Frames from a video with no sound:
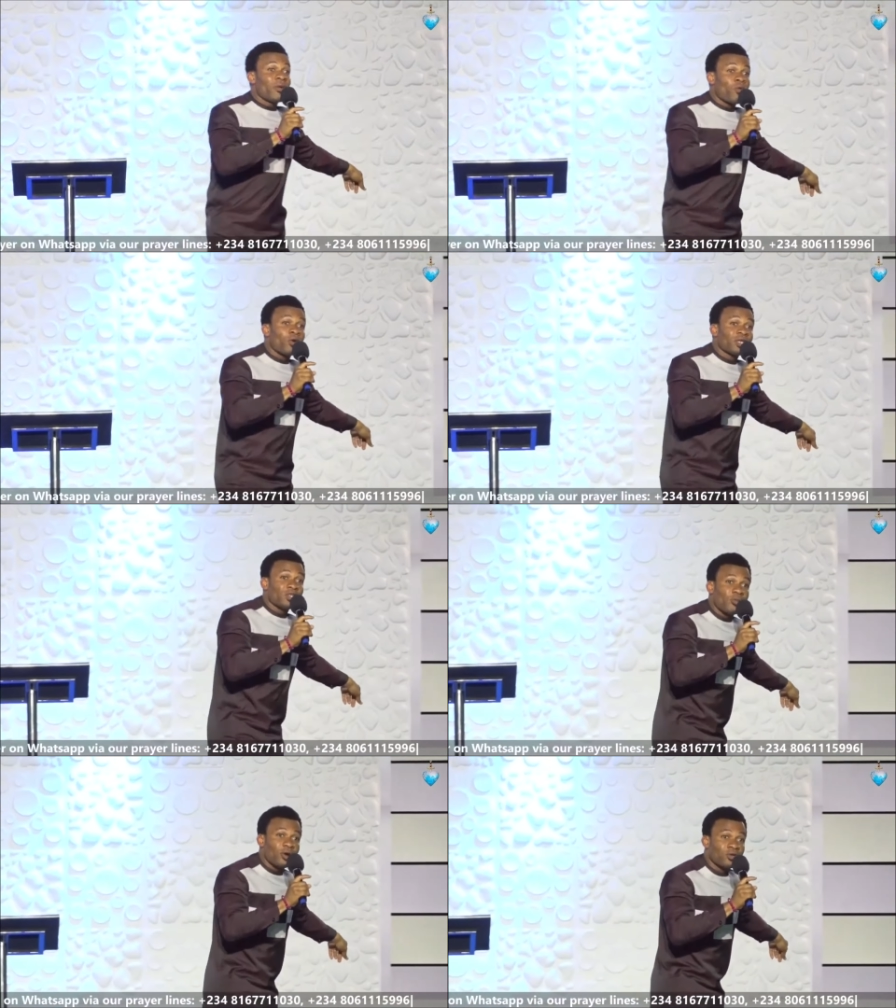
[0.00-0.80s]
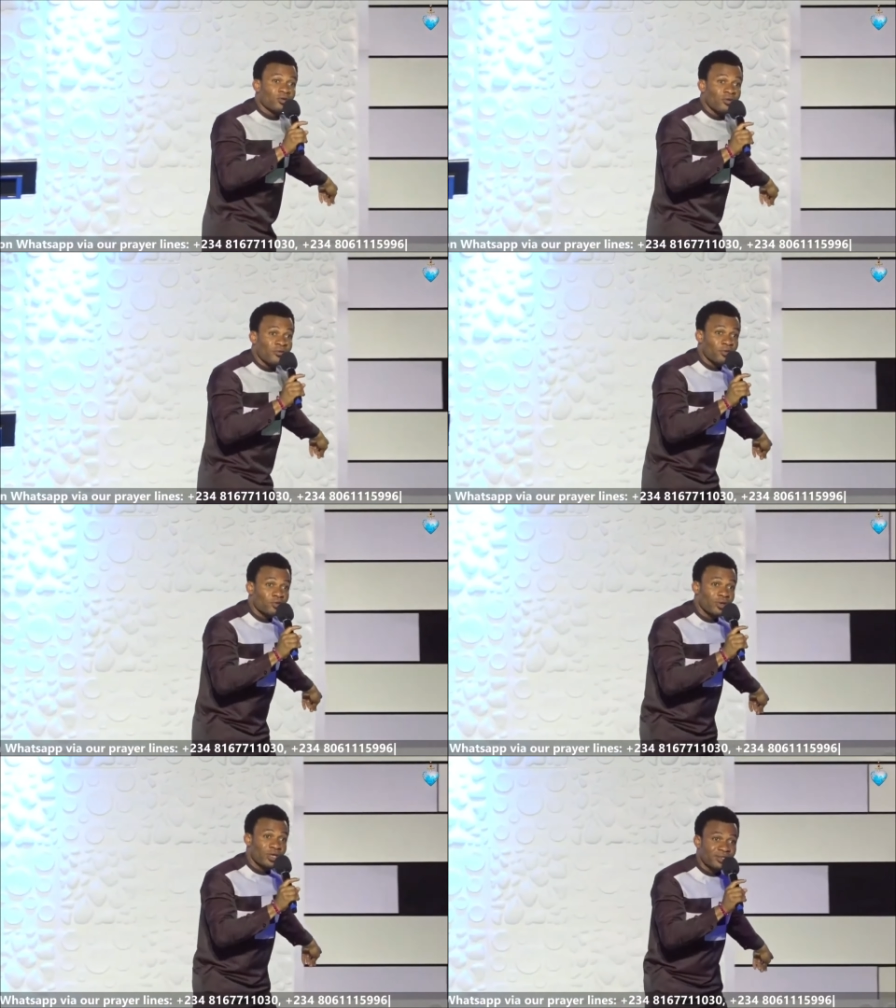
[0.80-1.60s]
were warning you, but you refused
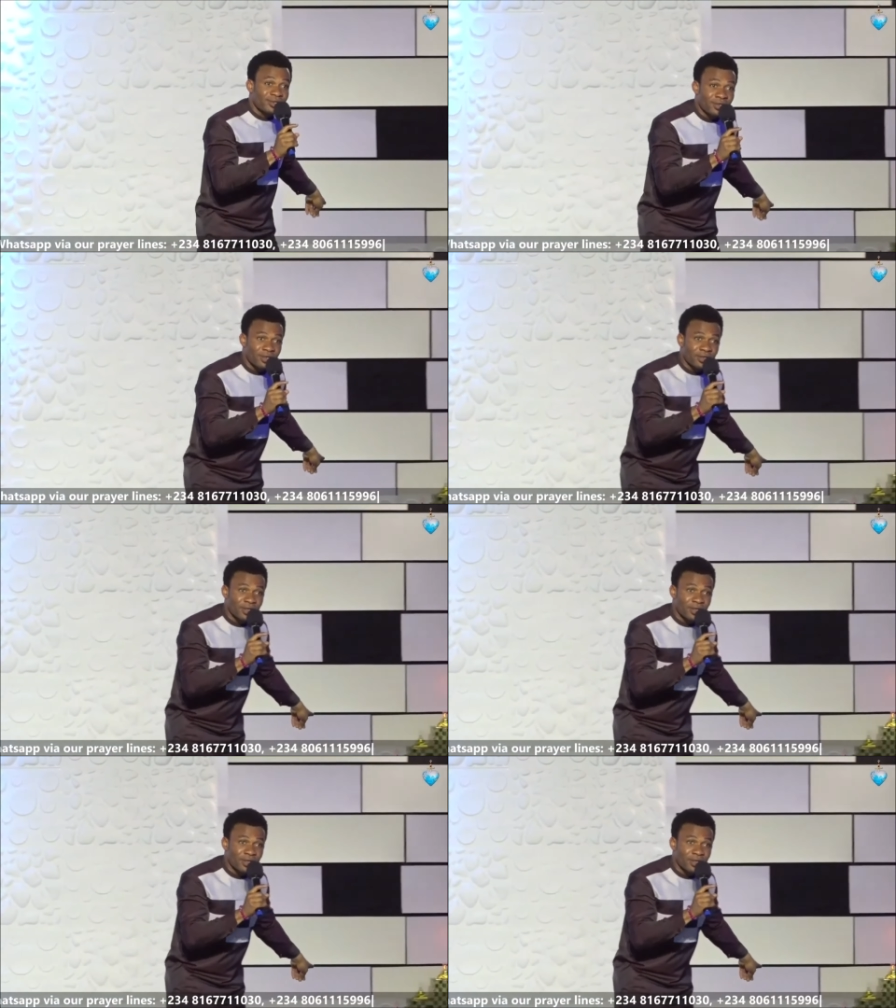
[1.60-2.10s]
to listen.